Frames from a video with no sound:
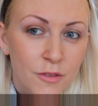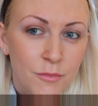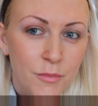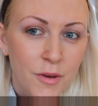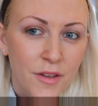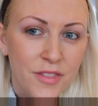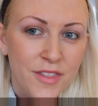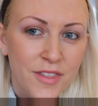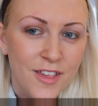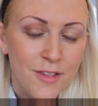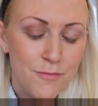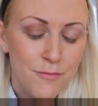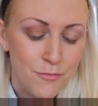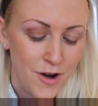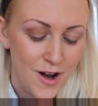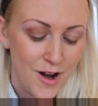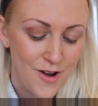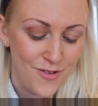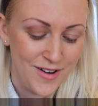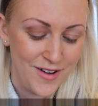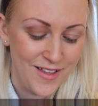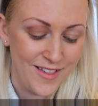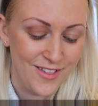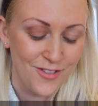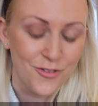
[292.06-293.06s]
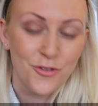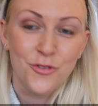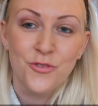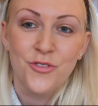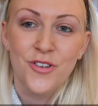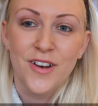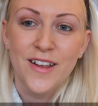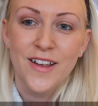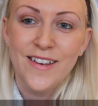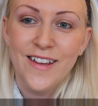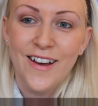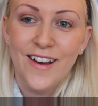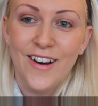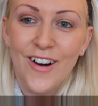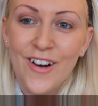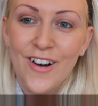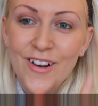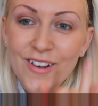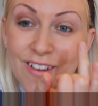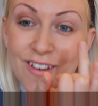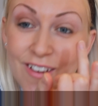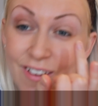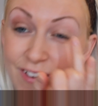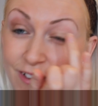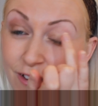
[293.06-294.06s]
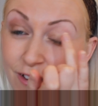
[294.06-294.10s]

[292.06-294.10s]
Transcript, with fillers: But this brown is awfully dark.